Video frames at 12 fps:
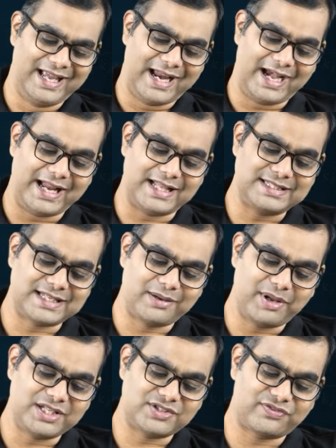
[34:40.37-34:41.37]
and hence
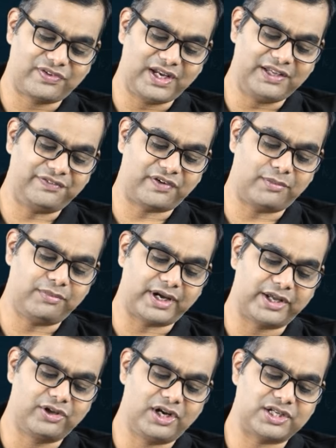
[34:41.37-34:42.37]
remains free from
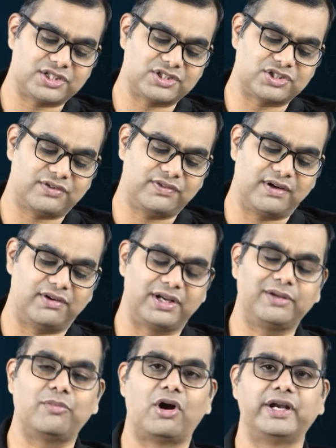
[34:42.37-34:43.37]
regulations of
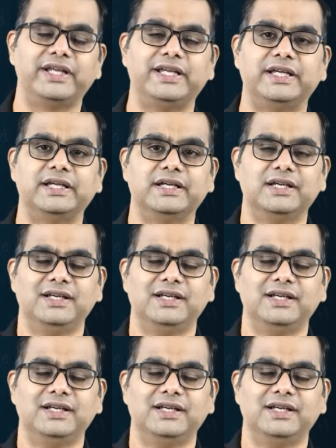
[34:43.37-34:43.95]
governing body.